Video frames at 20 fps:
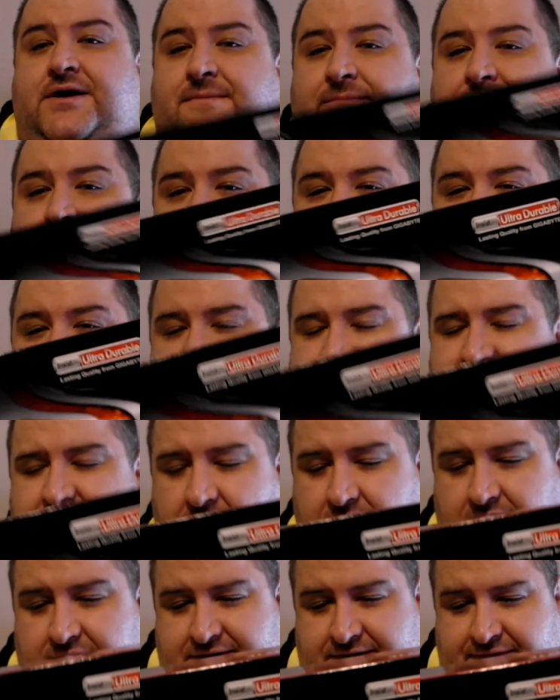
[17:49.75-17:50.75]
But I mean, it's got
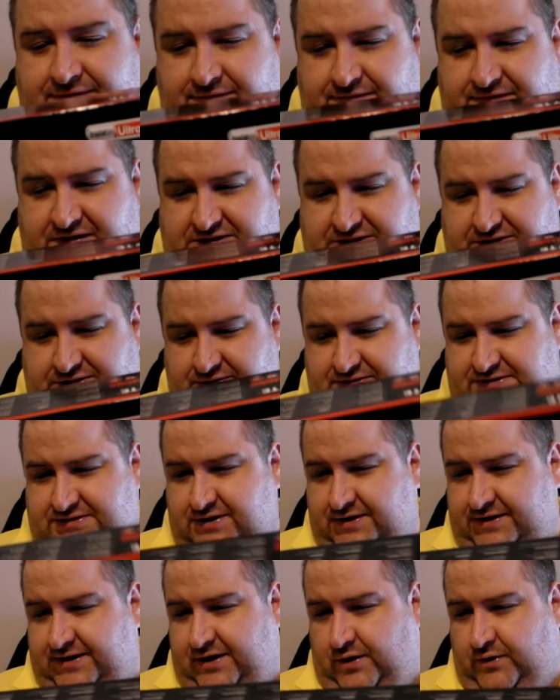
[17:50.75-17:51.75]
a lot of different features too. It's
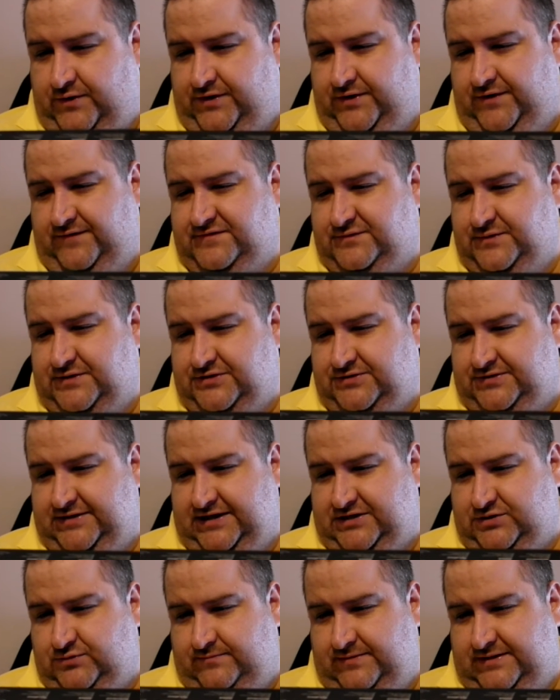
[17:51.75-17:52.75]
got an on and off switch on the
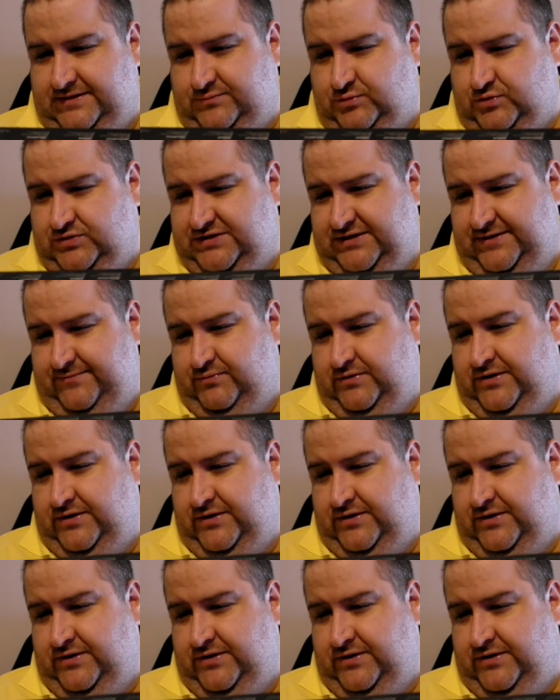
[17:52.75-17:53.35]
actual motherboard, so